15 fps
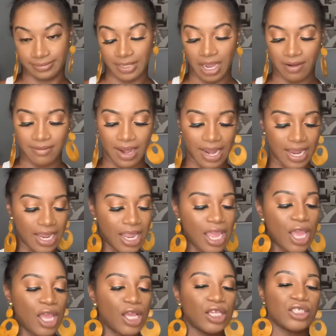All right?
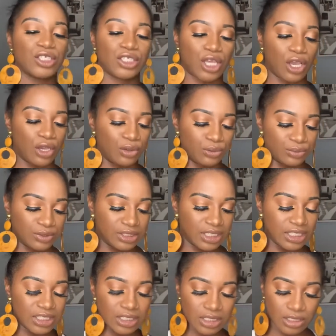So
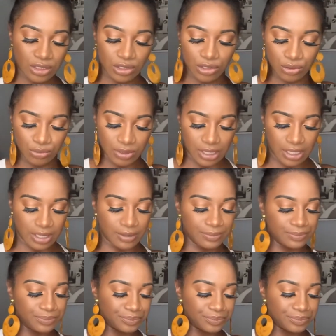this unit,